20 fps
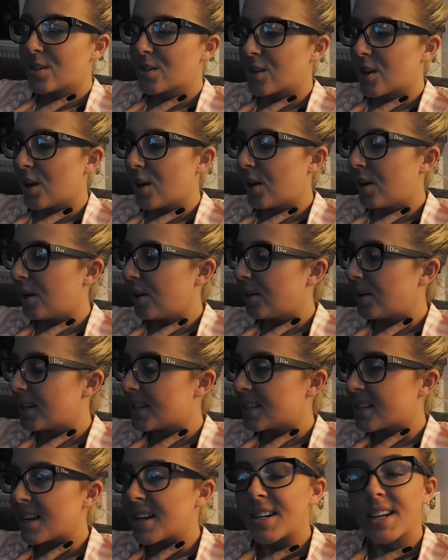So
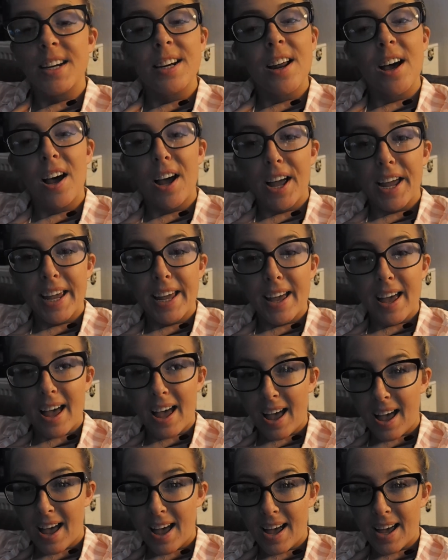it's Sunday night,
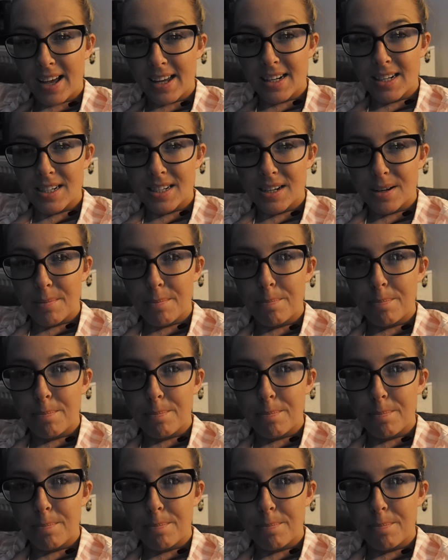and